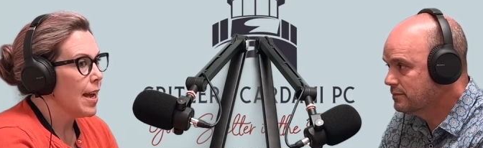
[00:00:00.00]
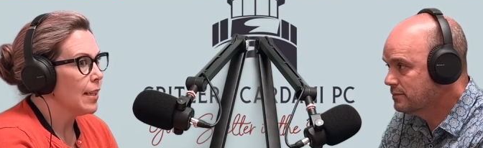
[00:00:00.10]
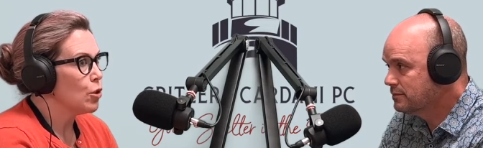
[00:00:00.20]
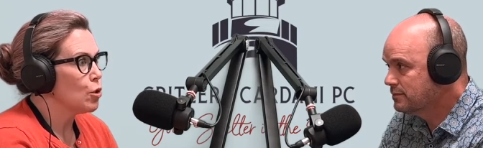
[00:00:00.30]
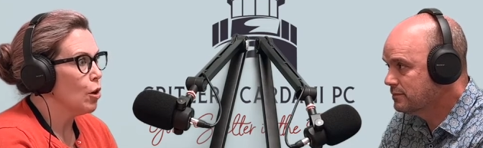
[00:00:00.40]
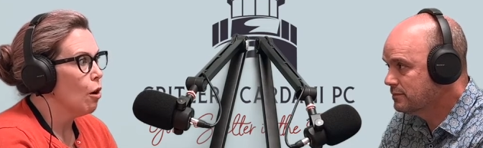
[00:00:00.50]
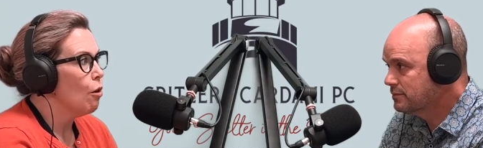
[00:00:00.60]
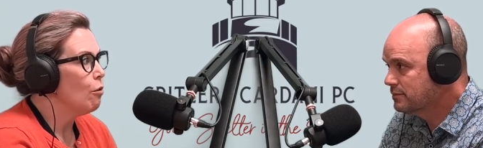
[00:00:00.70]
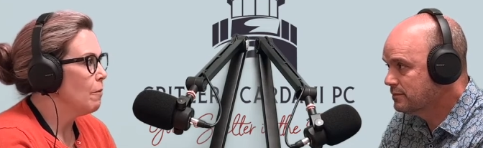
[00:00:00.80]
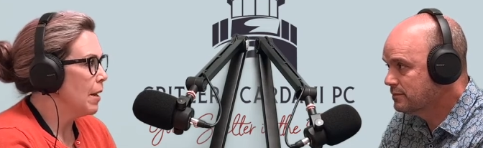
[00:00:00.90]
Speaker 1: And
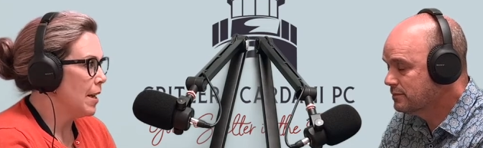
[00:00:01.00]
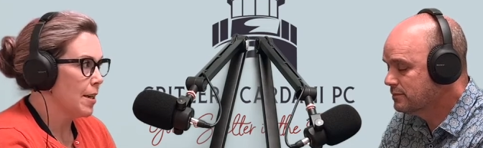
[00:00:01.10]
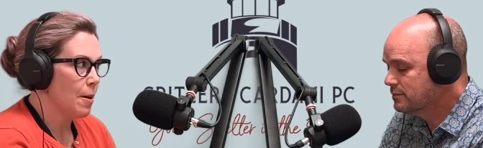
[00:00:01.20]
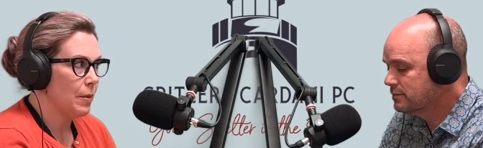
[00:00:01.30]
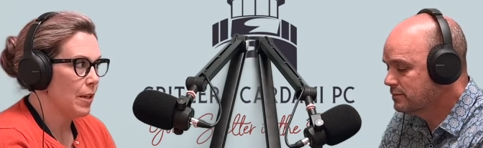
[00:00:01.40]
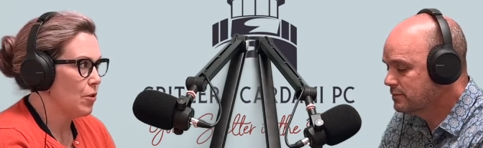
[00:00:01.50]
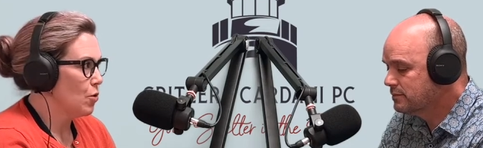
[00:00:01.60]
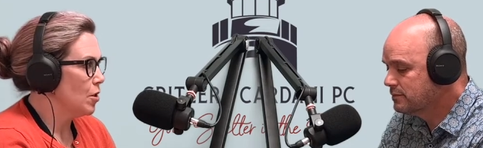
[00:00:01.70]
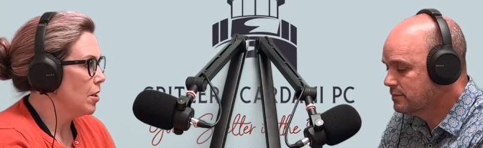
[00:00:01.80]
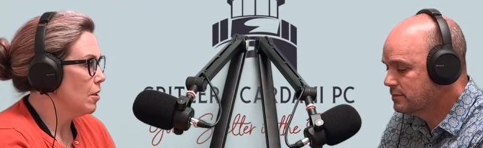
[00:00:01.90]
so many companies
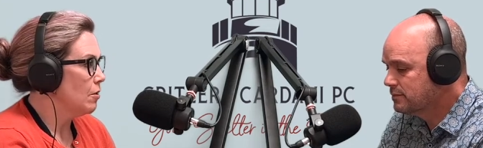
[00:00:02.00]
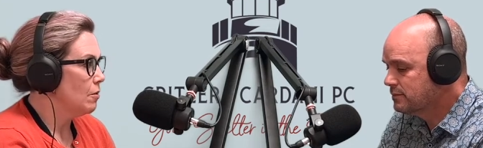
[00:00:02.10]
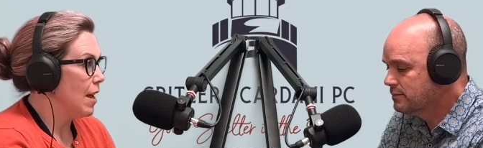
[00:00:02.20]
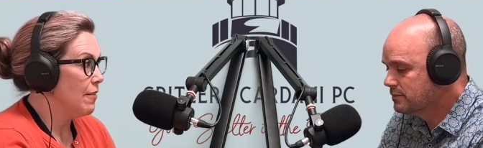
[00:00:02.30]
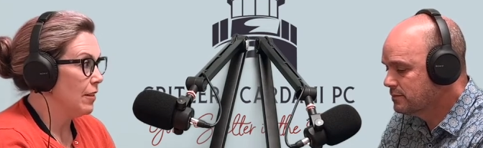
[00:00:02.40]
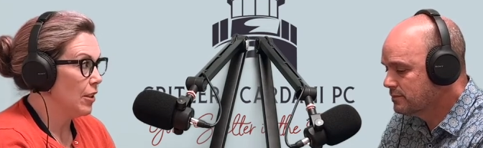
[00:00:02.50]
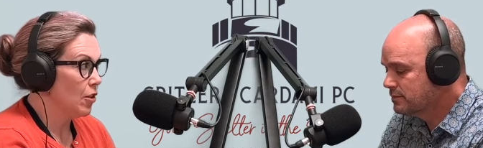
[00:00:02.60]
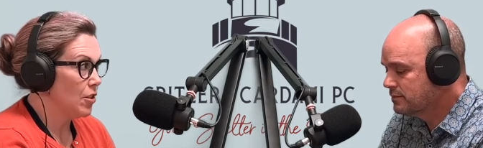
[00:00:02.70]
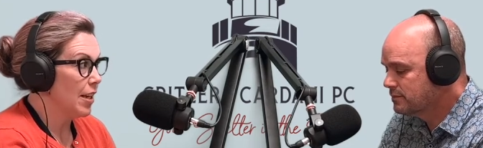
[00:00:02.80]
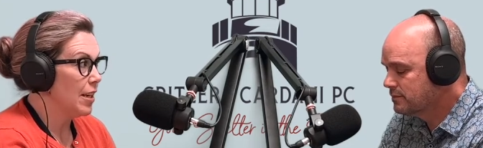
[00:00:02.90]
are still having their
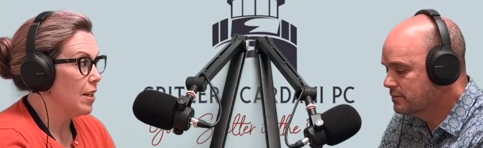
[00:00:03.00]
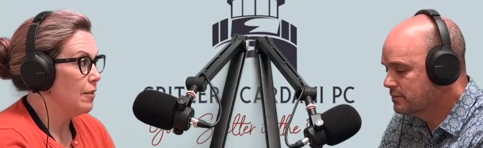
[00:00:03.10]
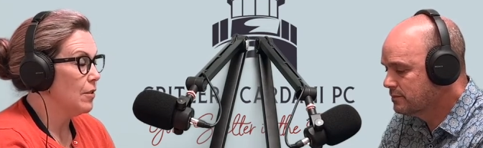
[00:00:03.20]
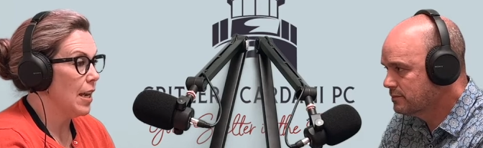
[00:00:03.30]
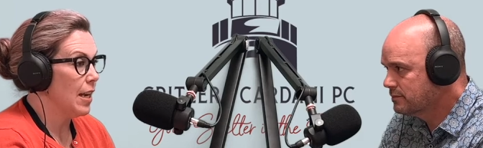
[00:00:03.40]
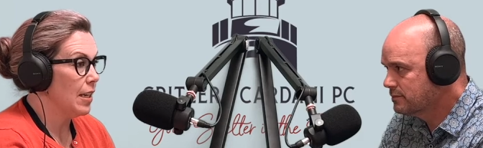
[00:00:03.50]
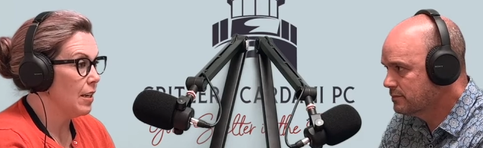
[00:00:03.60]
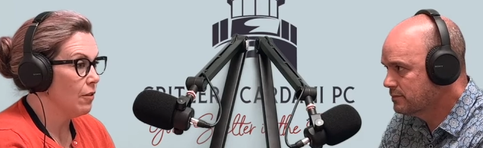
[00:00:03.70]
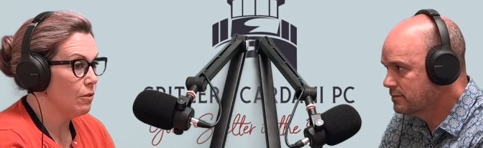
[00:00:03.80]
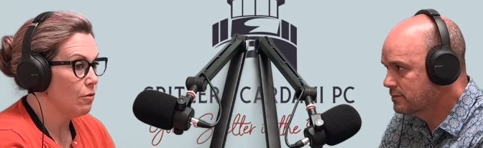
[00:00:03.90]
executives and
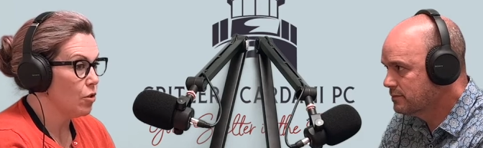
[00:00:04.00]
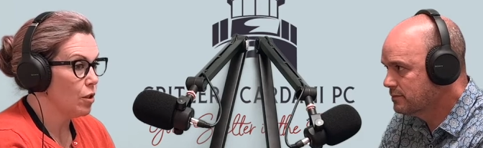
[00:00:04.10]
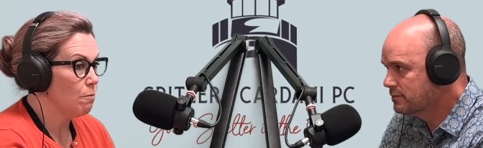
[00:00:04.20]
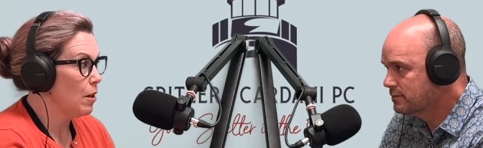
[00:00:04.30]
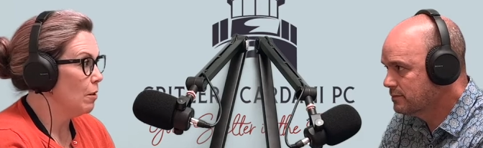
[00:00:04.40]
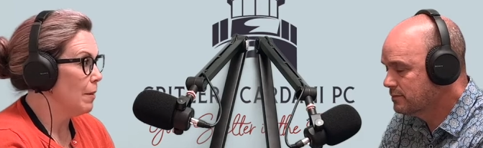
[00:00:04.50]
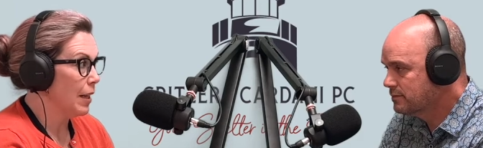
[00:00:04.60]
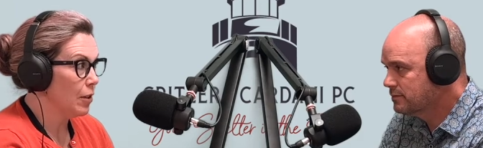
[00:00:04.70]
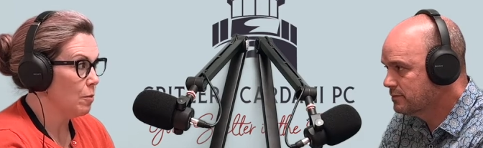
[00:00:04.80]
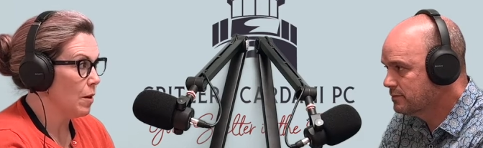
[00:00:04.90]
even just middle
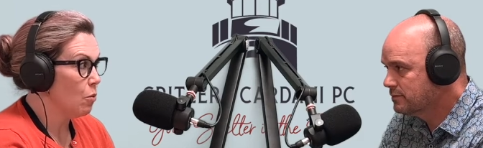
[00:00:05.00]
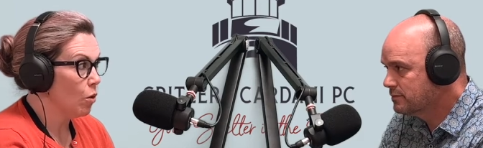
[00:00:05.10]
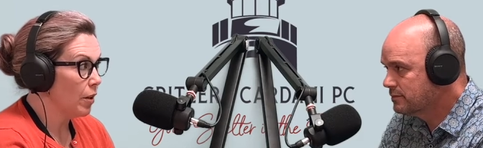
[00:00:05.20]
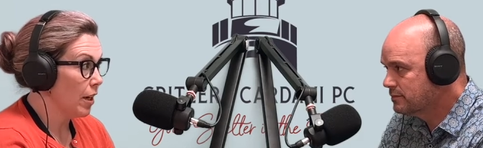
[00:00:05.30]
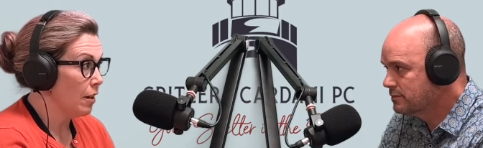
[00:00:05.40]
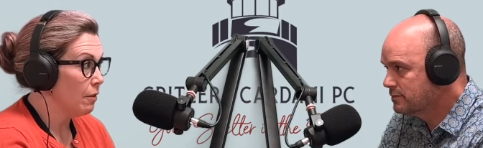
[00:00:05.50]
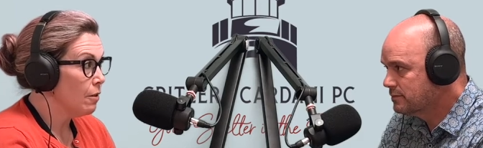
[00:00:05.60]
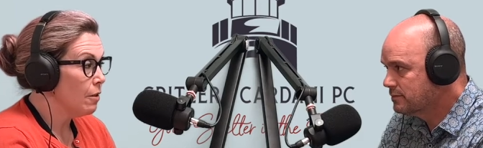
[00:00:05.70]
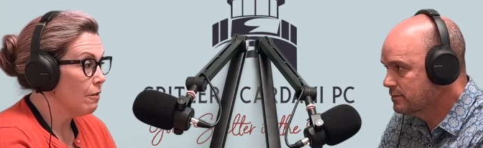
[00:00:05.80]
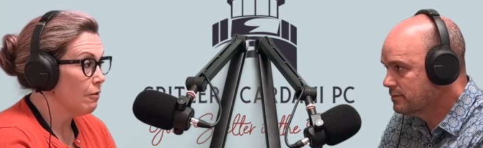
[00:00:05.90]
management working
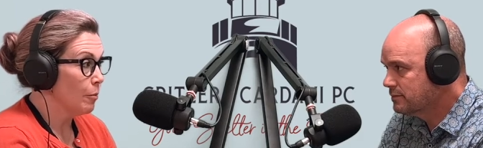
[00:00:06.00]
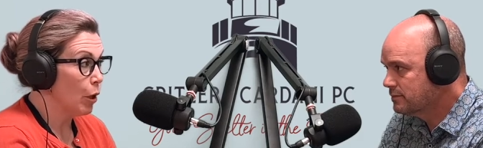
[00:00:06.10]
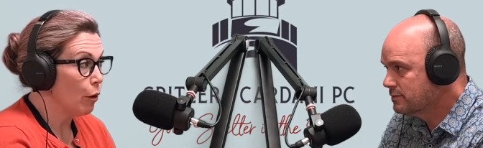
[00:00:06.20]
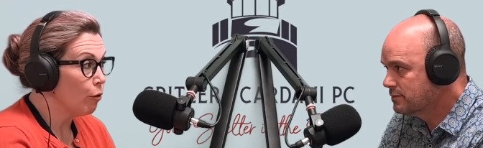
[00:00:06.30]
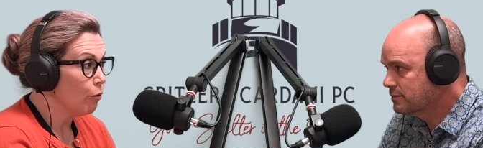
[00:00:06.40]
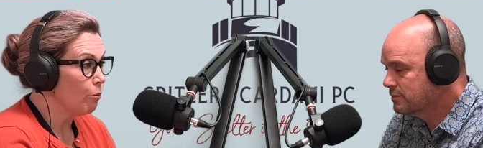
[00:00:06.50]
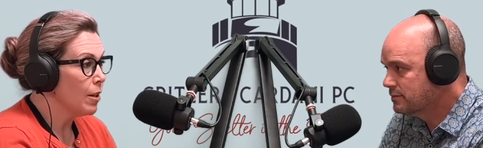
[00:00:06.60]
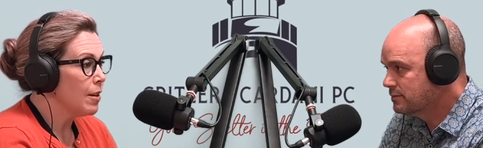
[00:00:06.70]
from home.